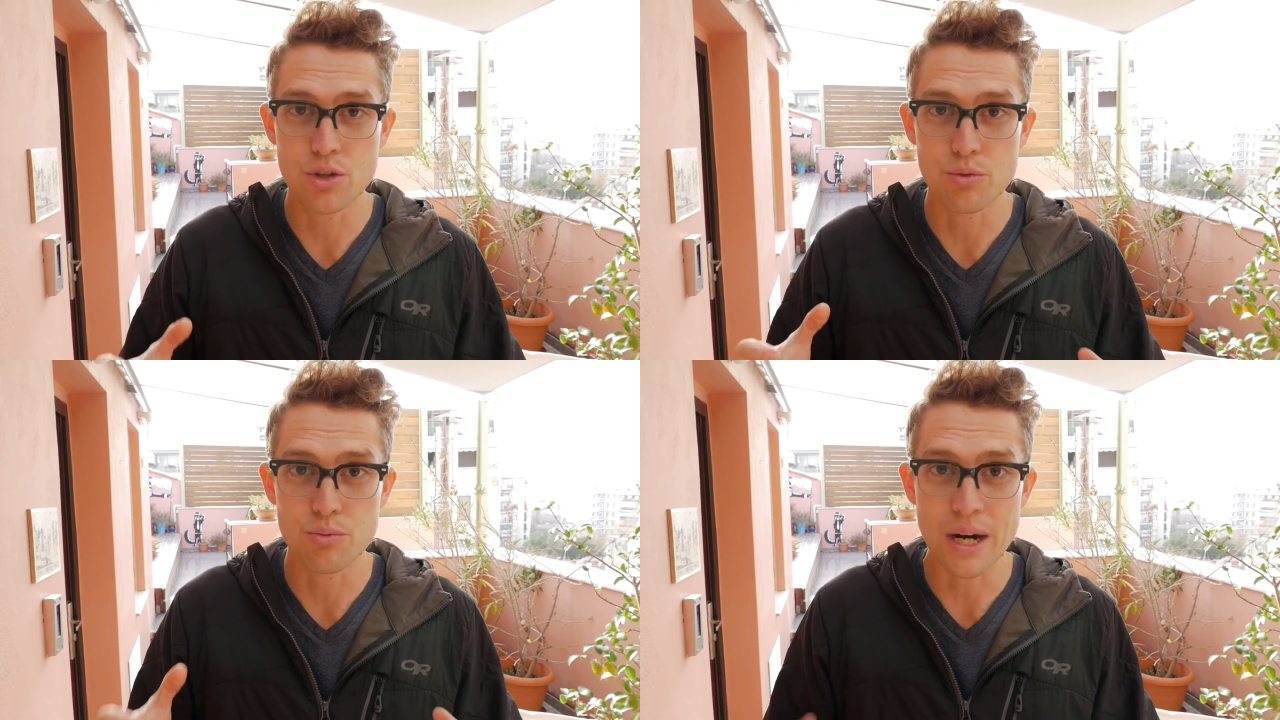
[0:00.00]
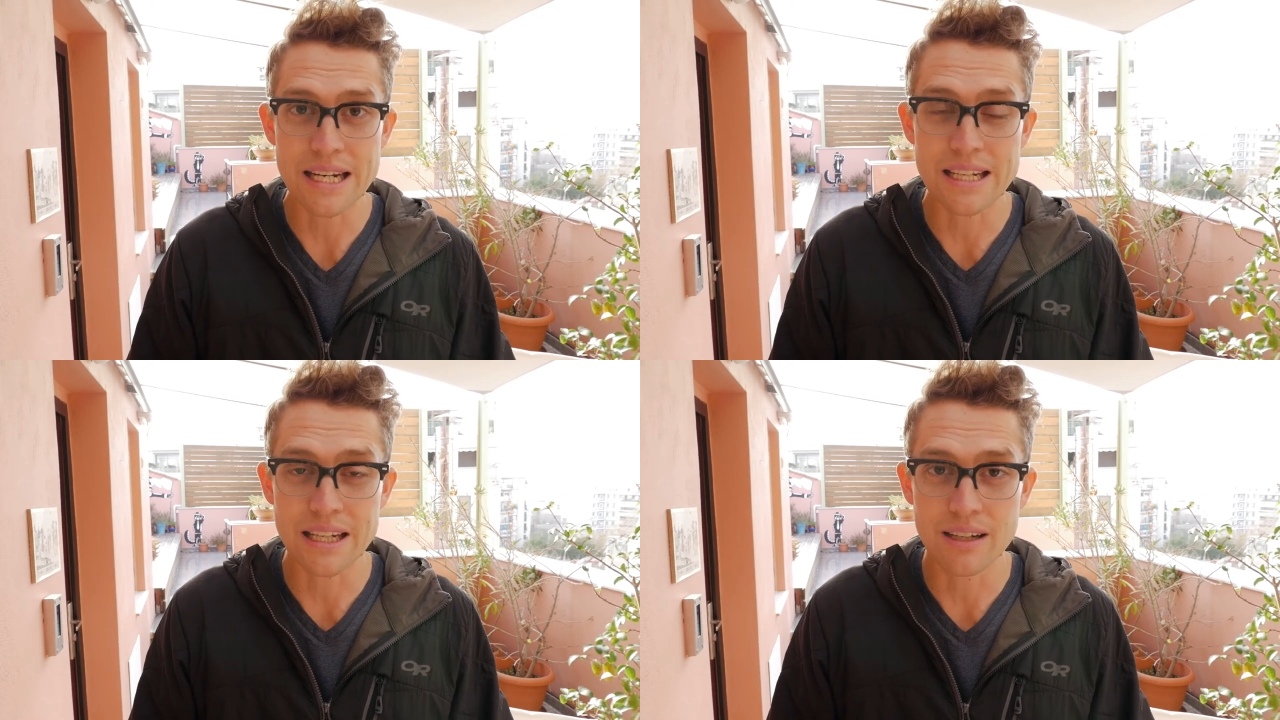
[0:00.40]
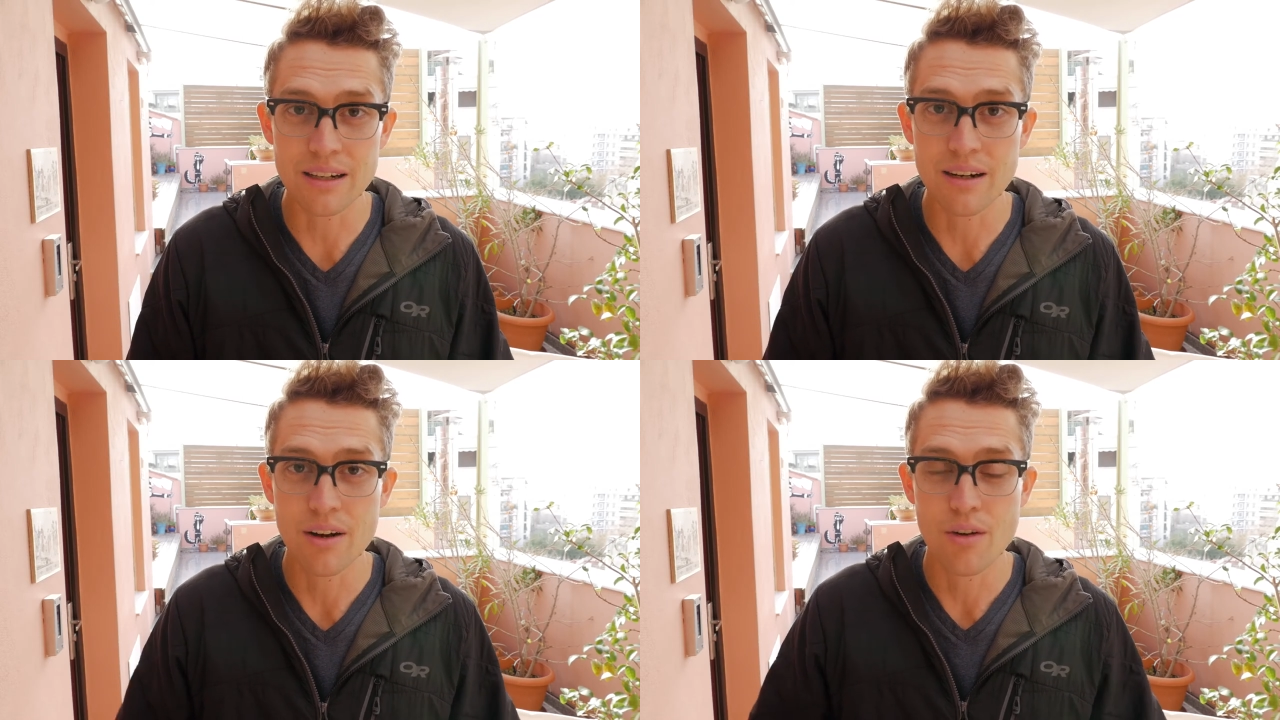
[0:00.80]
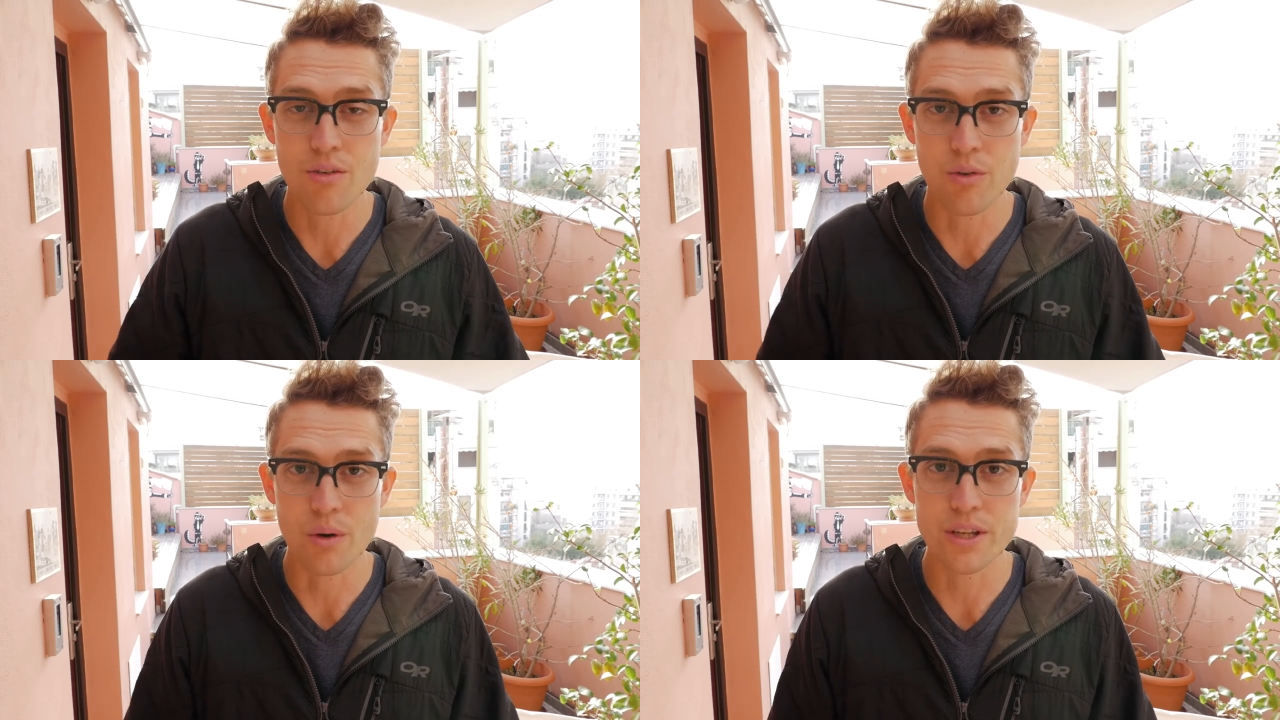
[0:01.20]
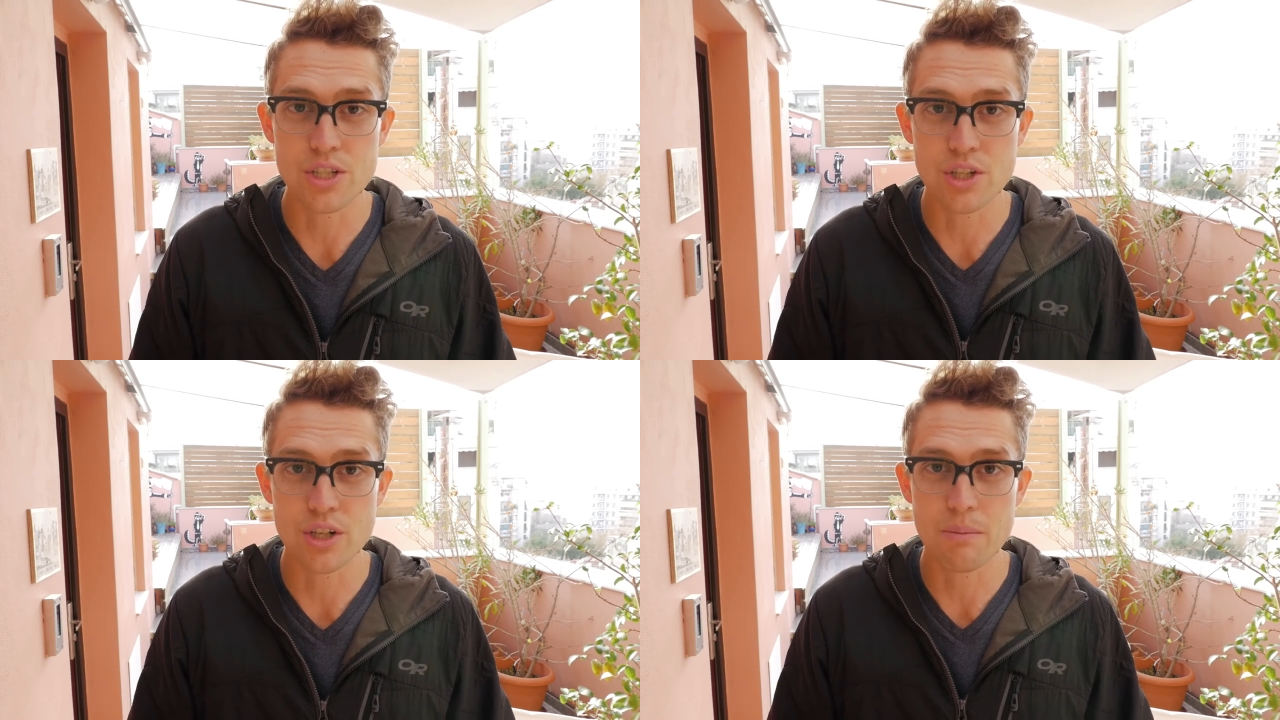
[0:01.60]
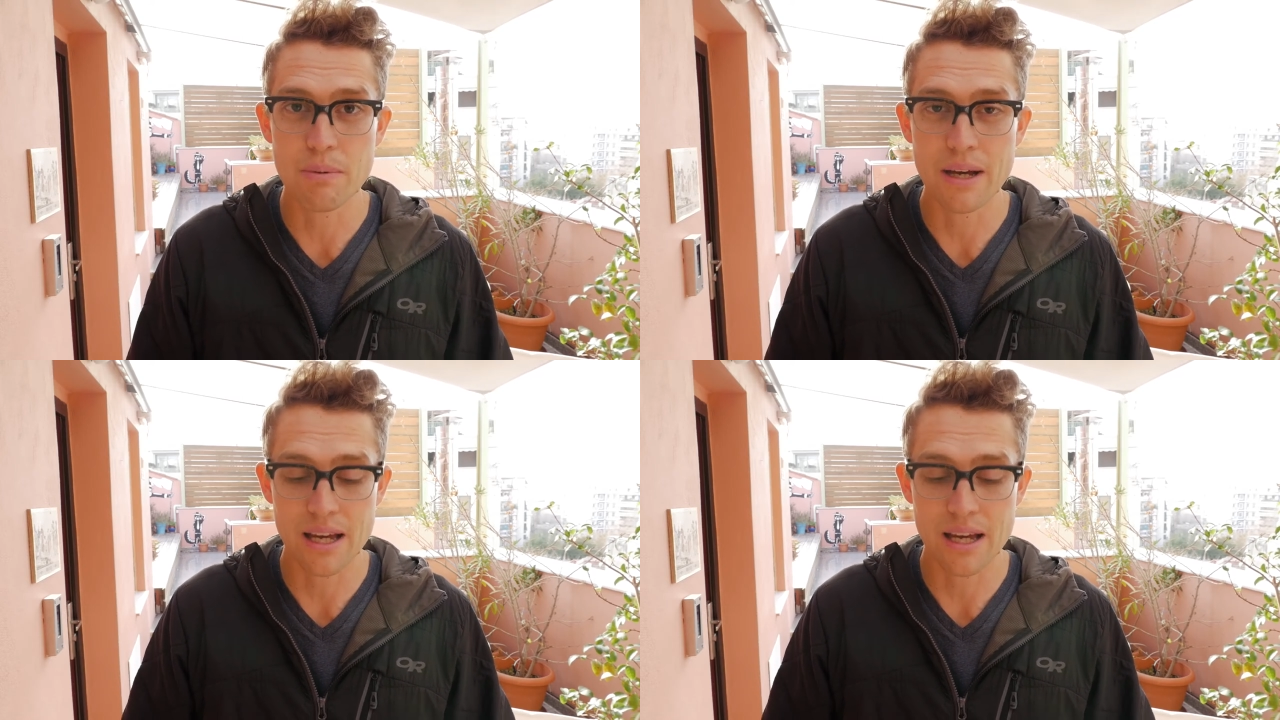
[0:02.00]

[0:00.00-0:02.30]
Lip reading: the right gear for this trip,